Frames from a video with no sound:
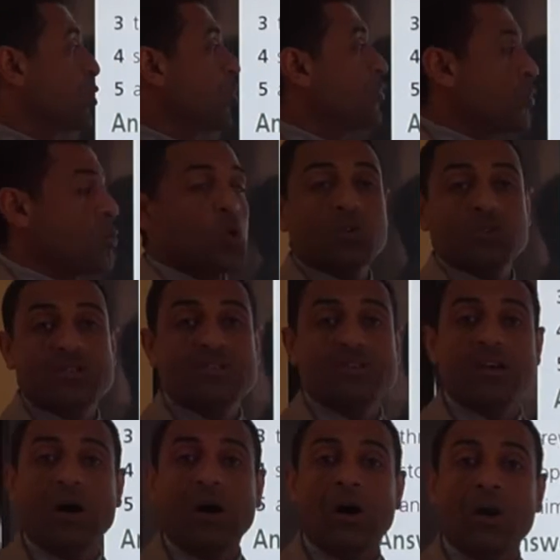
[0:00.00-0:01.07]
Of course,
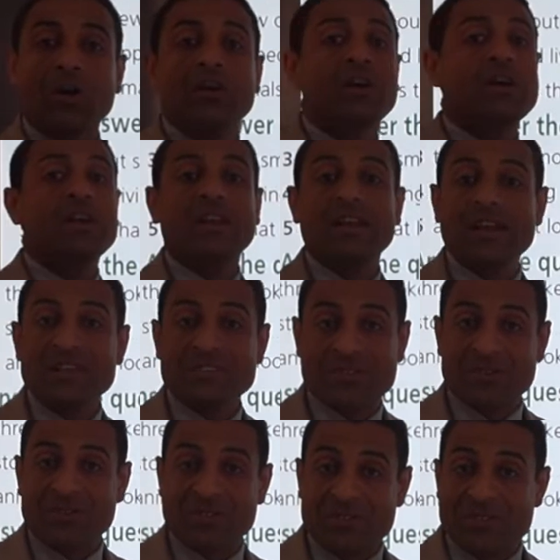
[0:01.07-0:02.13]
they are
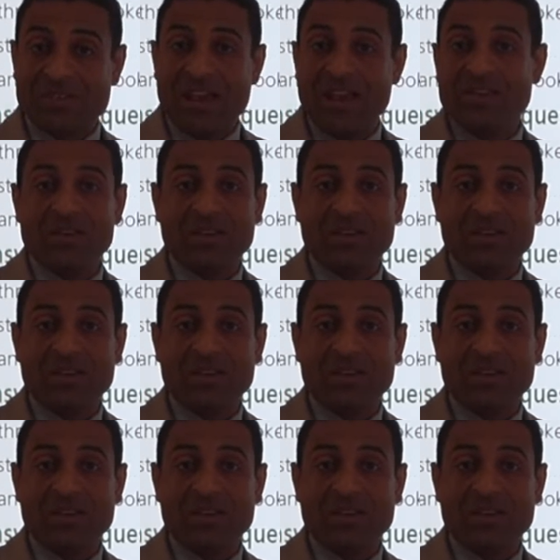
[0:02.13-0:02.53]
lizards.